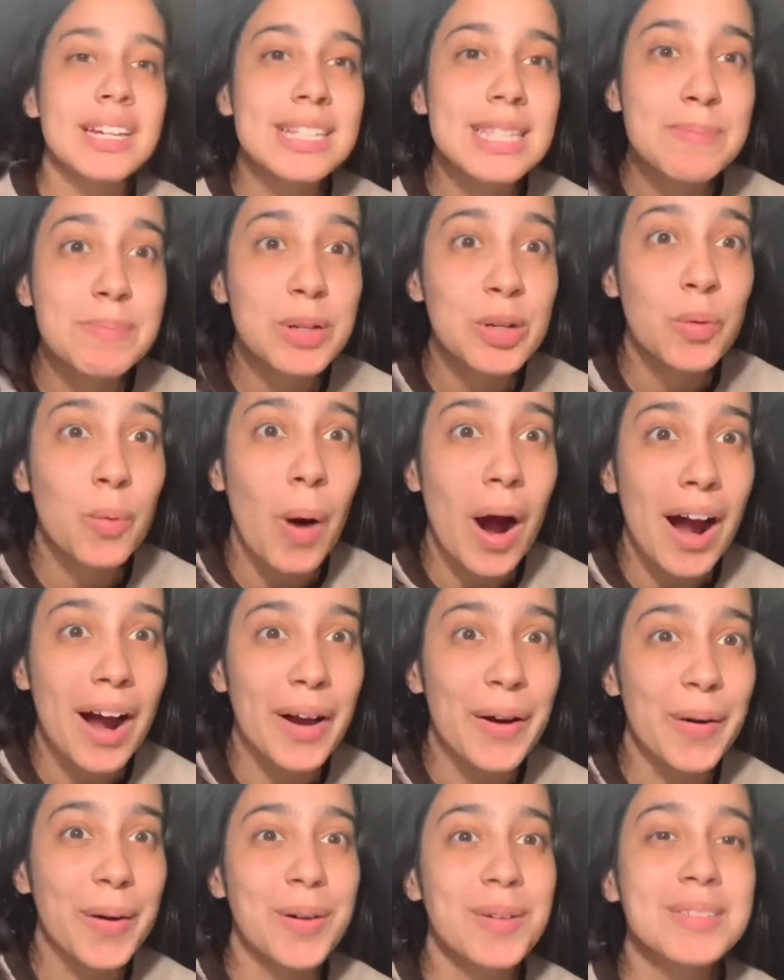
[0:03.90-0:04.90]
It's been a
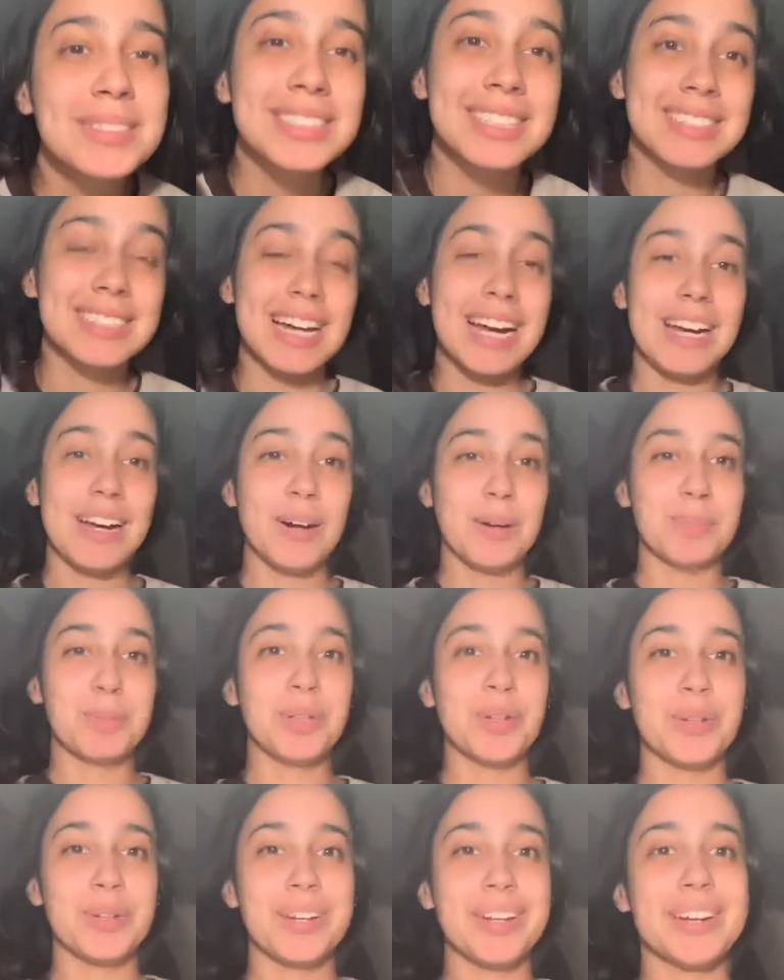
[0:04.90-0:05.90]
while since I
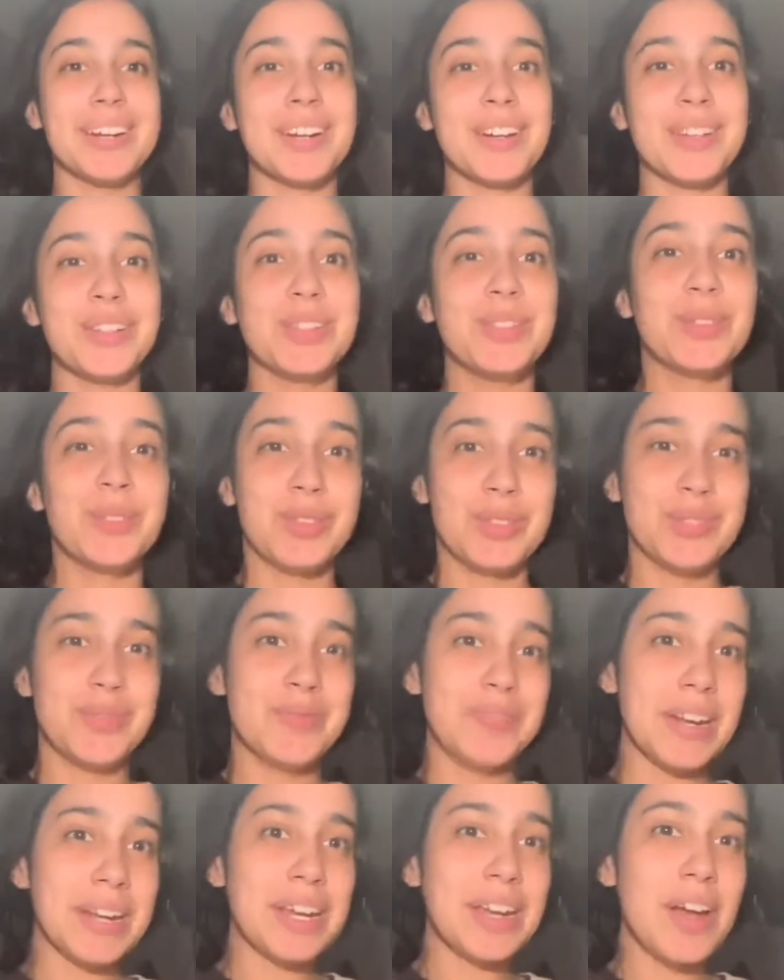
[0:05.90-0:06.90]
uploaded a
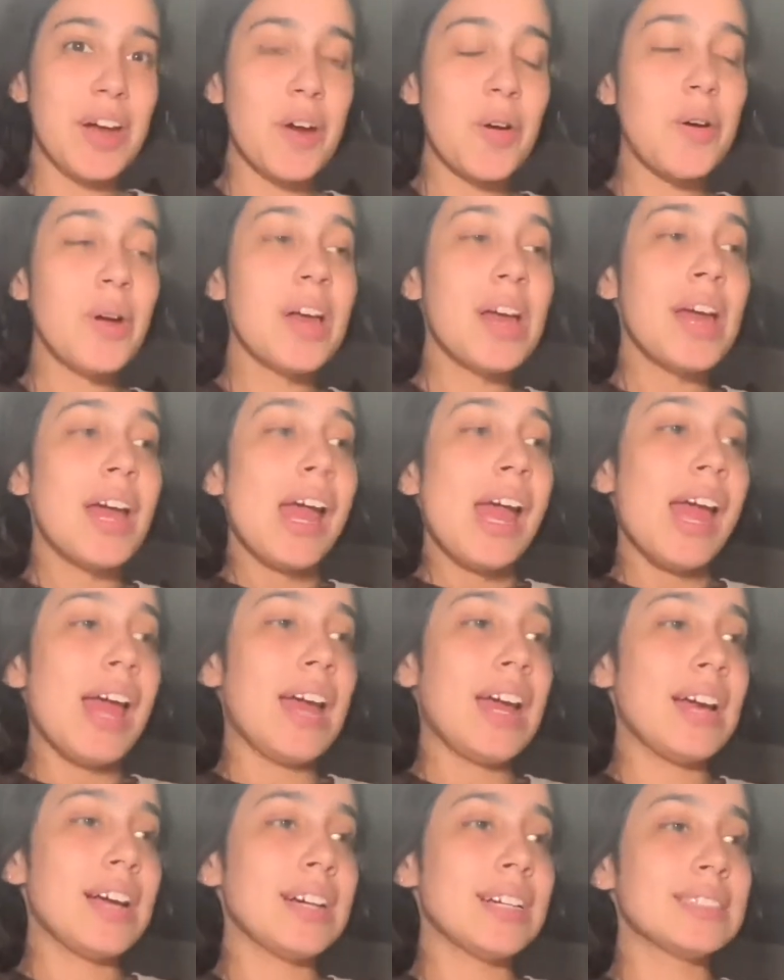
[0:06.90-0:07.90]
YouTube video,
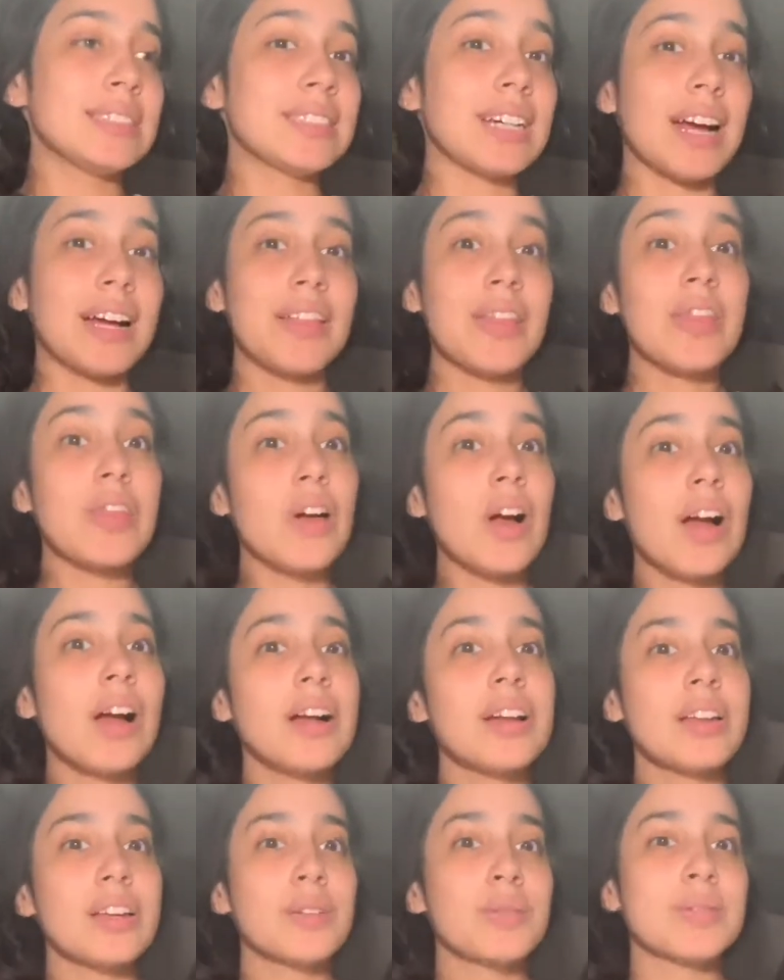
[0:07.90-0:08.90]
and I
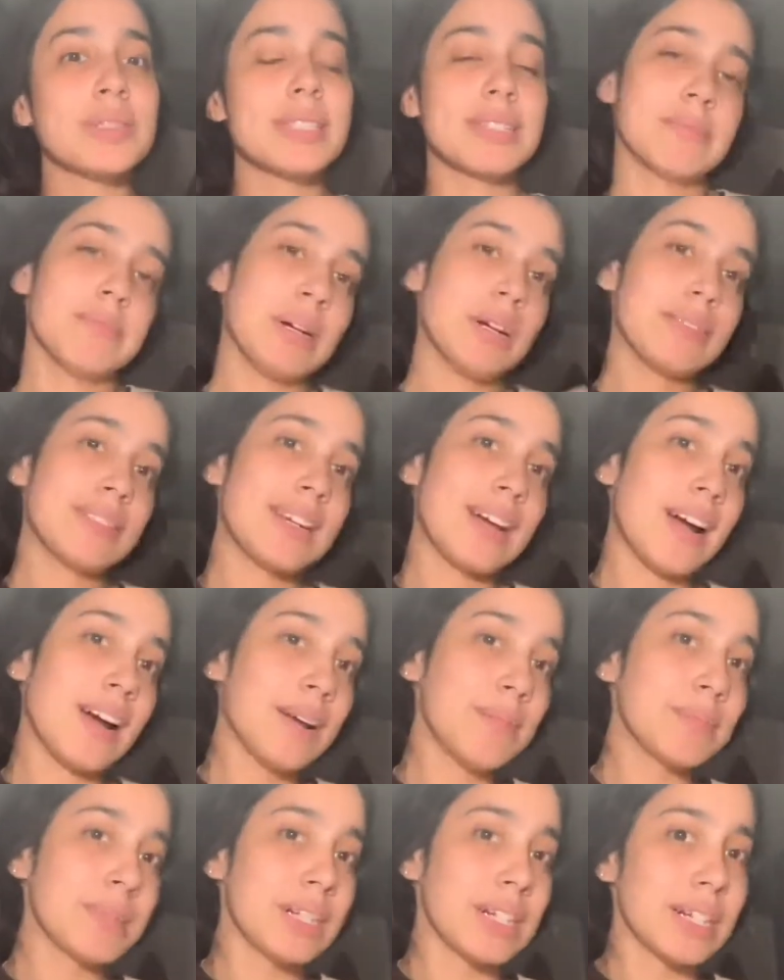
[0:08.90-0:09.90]
thought it was about
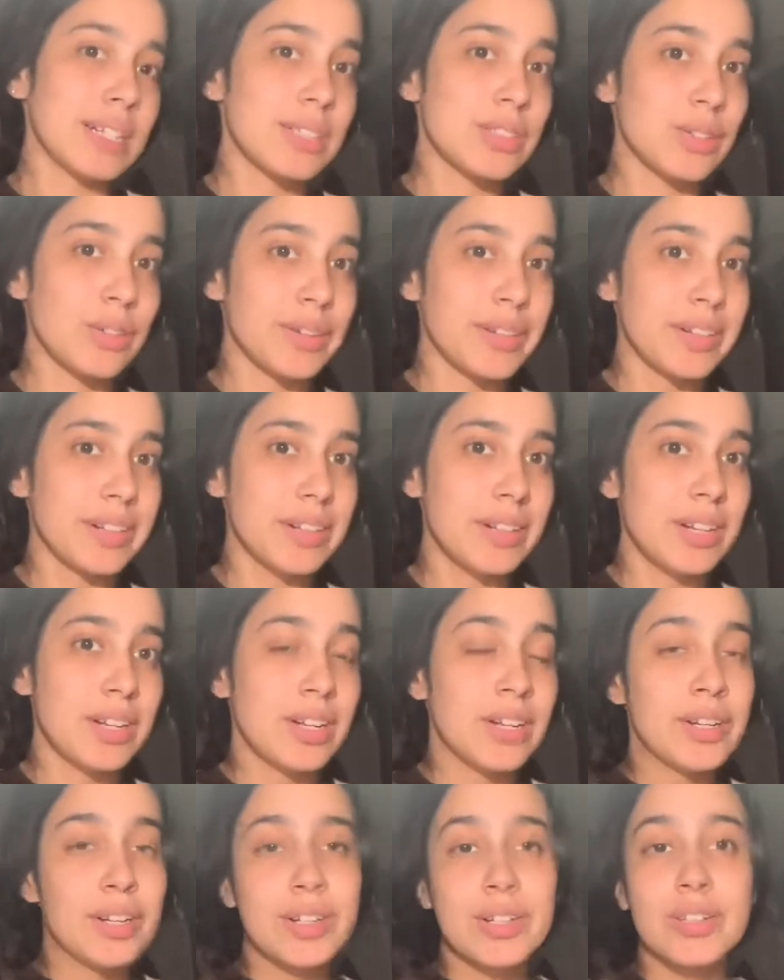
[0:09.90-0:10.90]
time that I started
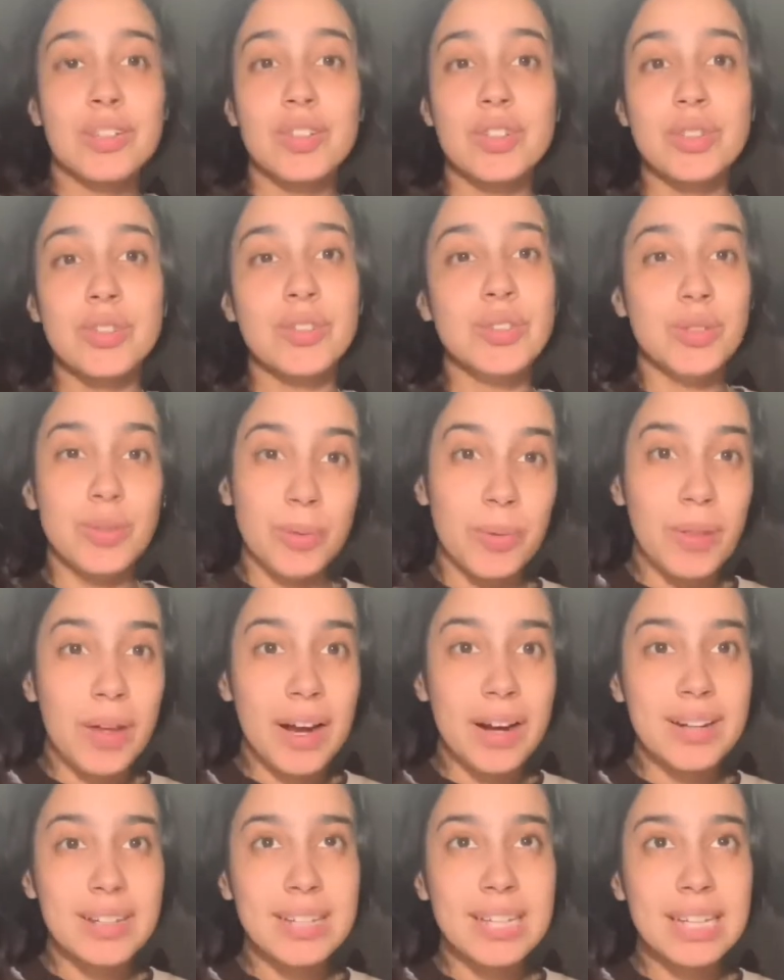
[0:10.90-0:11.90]
to do
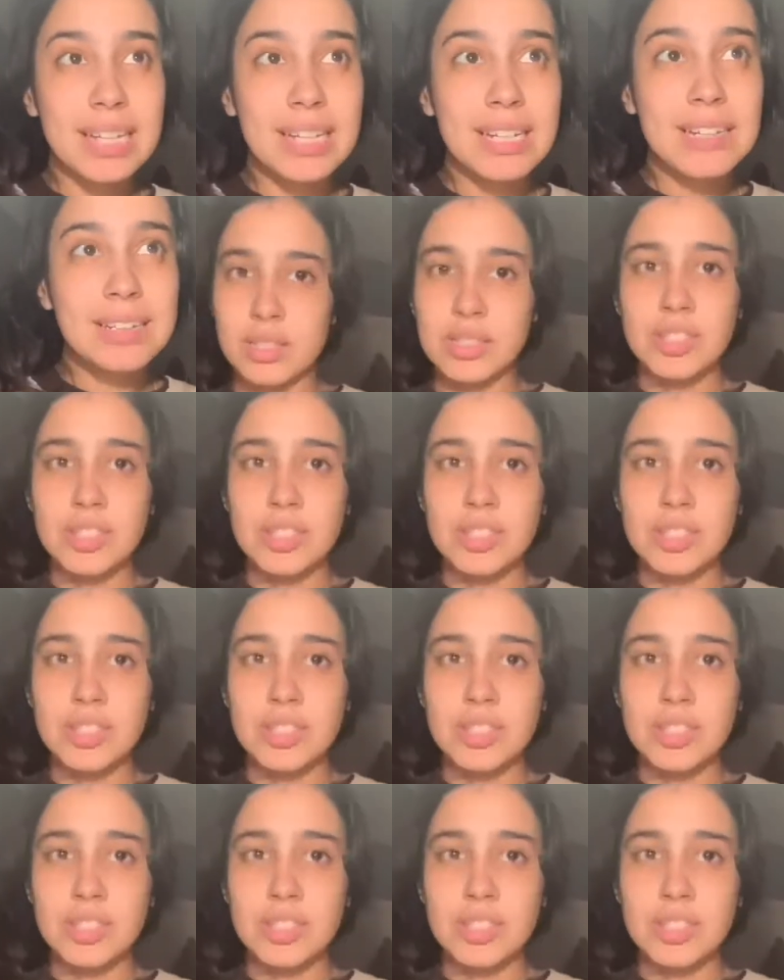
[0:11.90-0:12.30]
that again.